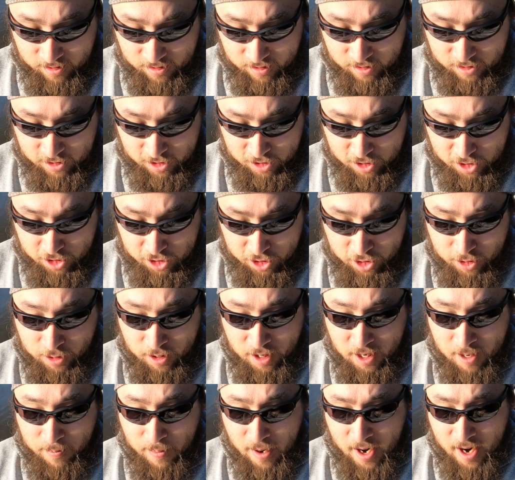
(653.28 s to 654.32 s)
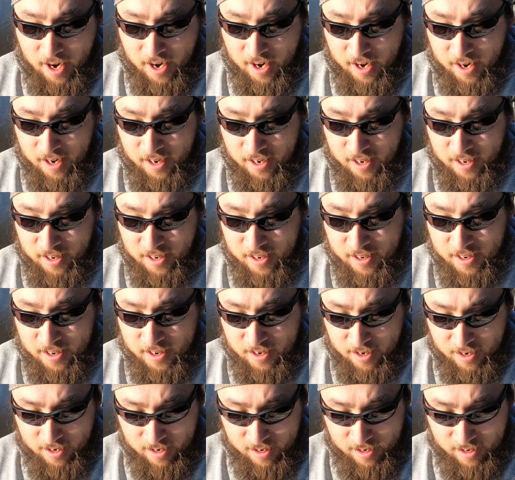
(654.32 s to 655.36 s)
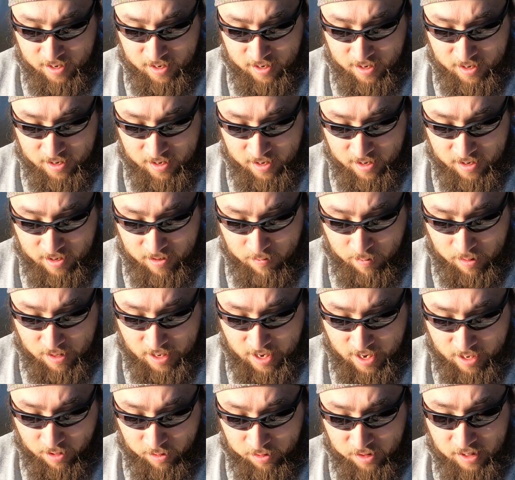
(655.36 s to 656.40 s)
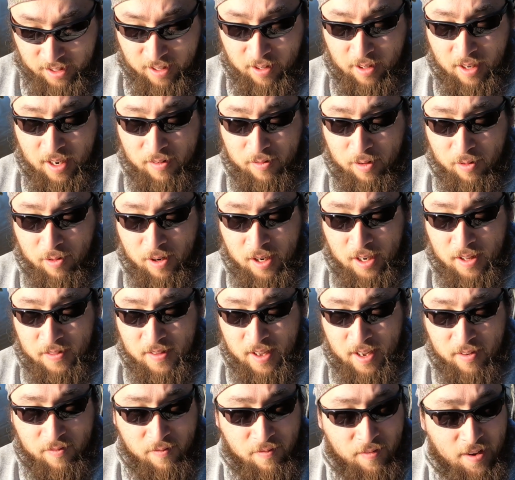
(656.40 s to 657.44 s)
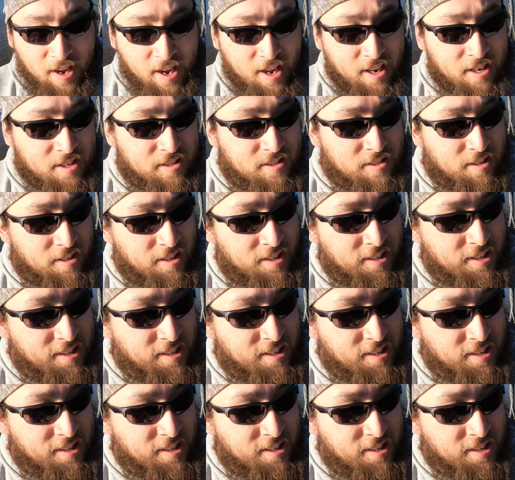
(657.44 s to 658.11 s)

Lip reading: just shoot up high. But I don't think I'll ever run it that fast.